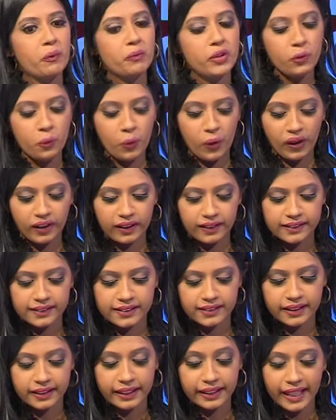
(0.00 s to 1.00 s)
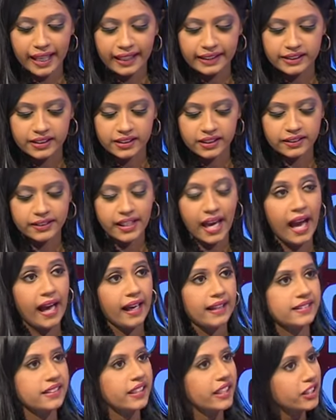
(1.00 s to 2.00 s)
Me was elected
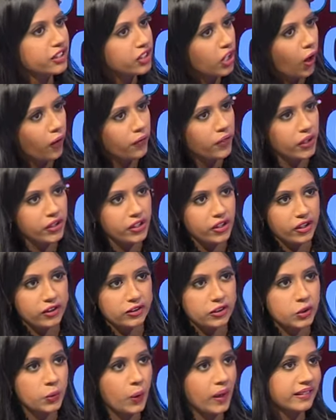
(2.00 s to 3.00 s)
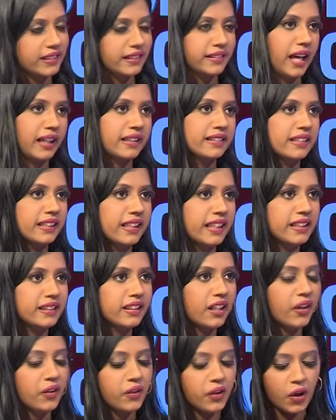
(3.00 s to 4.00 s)
as Hit of the Year 2019.
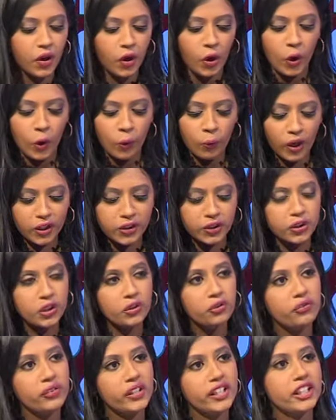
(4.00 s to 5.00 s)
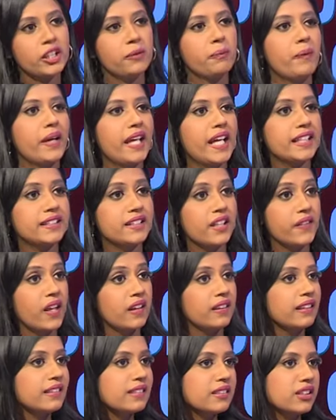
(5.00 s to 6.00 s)
What do you think made the
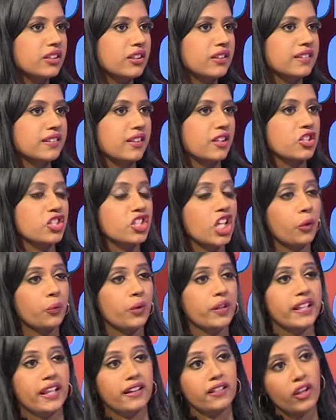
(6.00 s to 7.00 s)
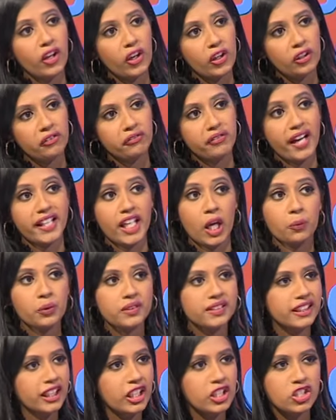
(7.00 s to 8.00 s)
listeners shower their love and
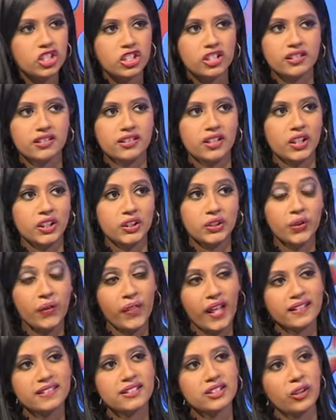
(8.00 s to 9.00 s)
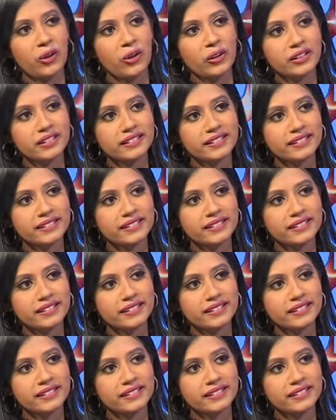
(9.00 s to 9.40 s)
appreciation to that song?